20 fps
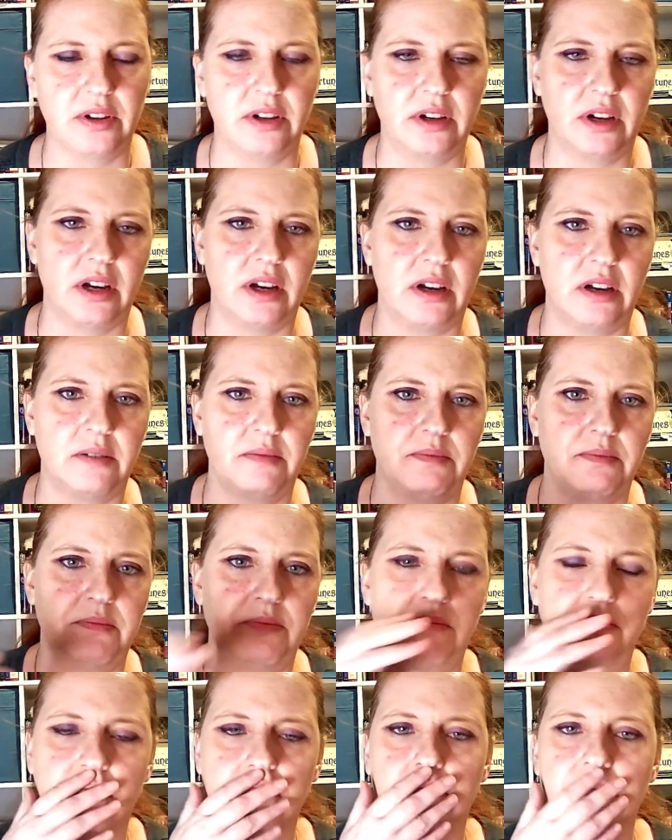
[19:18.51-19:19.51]

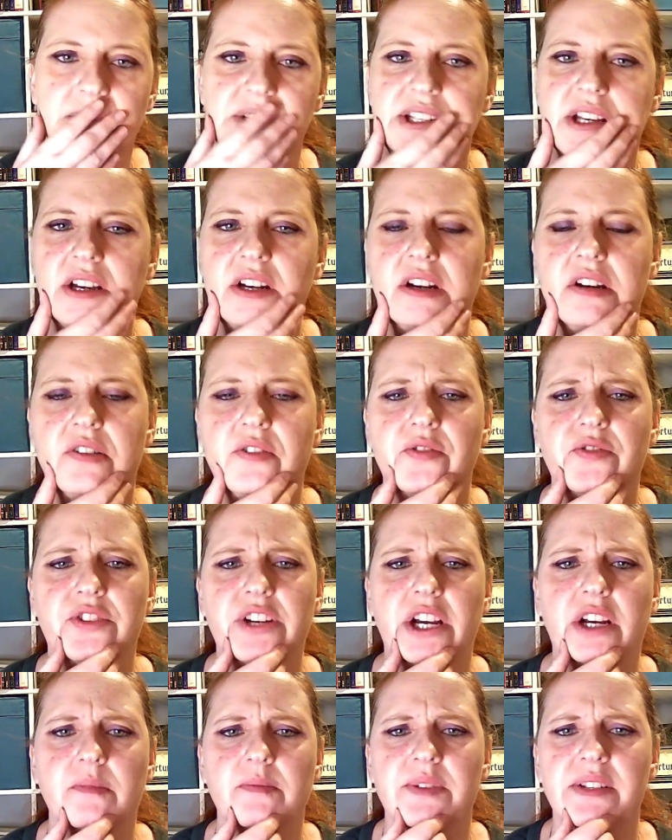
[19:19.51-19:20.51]
um, son of
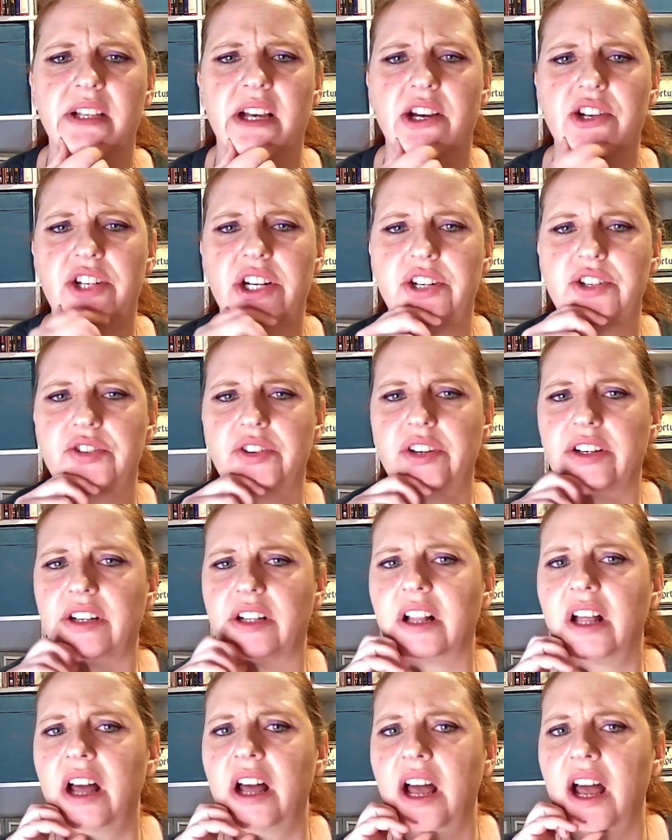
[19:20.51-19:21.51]
Jacob slash
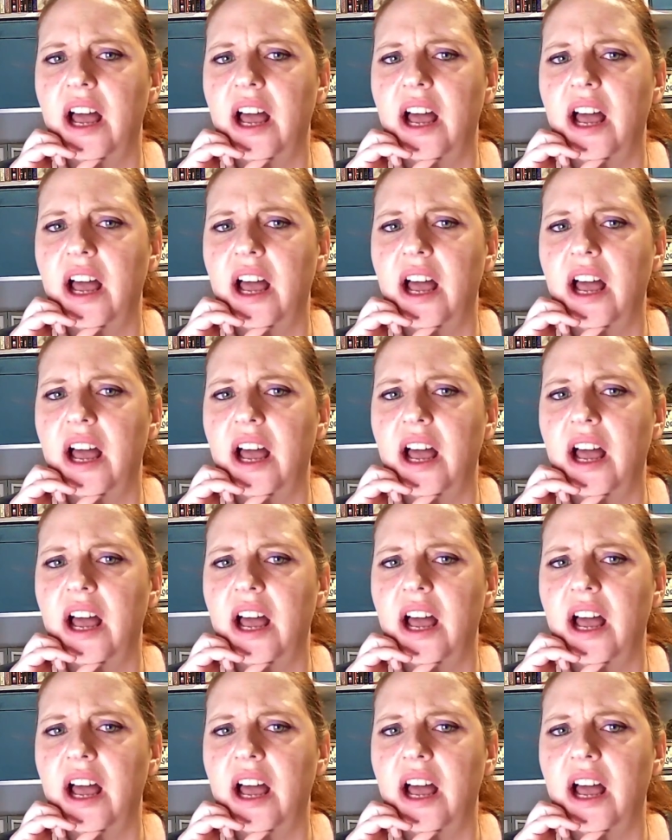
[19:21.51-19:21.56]
Israel,